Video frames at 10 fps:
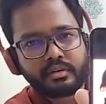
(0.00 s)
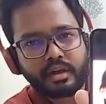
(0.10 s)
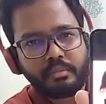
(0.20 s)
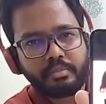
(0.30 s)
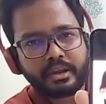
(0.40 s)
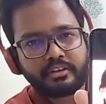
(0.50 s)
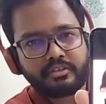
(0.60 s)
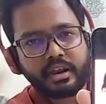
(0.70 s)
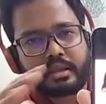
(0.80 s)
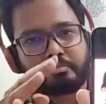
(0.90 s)
Complete
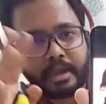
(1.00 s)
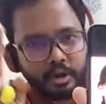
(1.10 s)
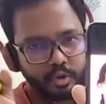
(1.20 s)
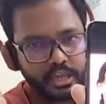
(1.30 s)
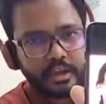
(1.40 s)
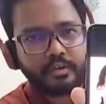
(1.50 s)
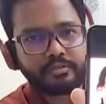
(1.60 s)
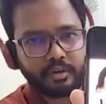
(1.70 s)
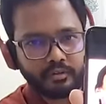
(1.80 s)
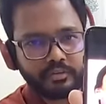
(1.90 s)
swelling, ballooning of
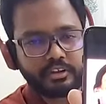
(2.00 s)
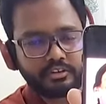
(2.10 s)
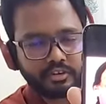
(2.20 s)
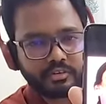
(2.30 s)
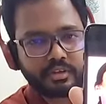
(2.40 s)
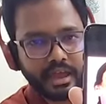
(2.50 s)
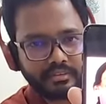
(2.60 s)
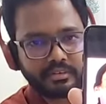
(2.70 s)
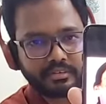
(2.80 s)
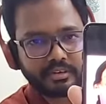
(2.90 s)
soft tissues
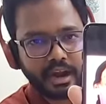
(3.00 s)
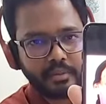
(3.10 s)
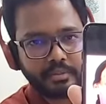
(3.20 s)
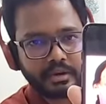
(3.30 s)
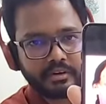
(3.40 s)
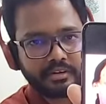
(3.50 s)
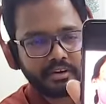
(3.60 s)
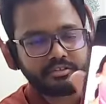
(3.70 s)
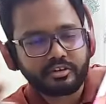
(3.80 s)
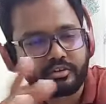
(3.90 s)
as described in
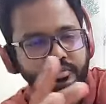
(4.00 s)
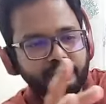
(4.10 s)
literature,